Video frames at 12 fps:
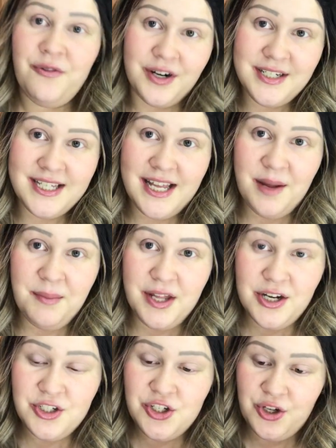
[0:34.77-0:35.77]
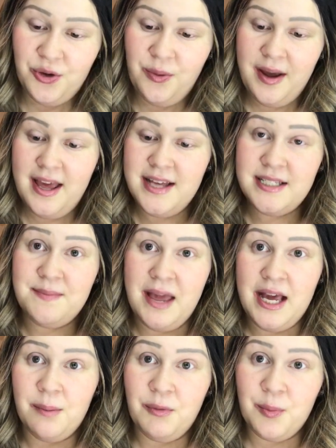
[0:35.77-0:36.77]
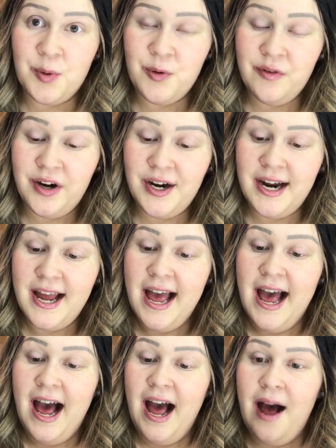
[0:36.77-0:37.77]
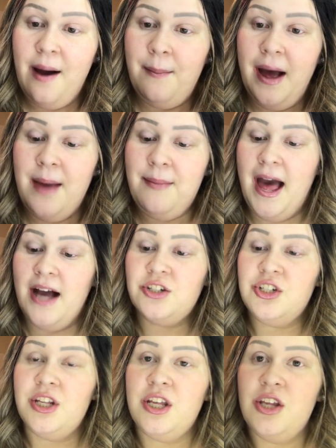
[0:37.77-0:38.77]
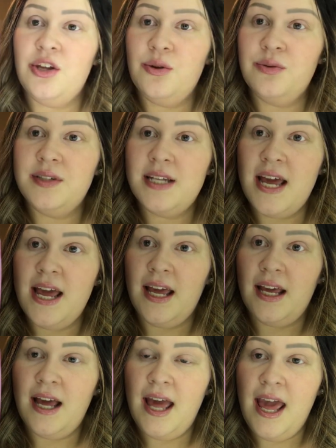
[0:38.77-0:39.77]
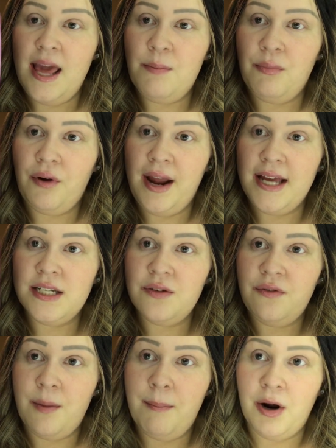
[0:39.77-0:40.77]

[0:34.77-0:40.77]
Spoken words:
first thing I'm gonna do is makeup remover. I'm actually using a brand from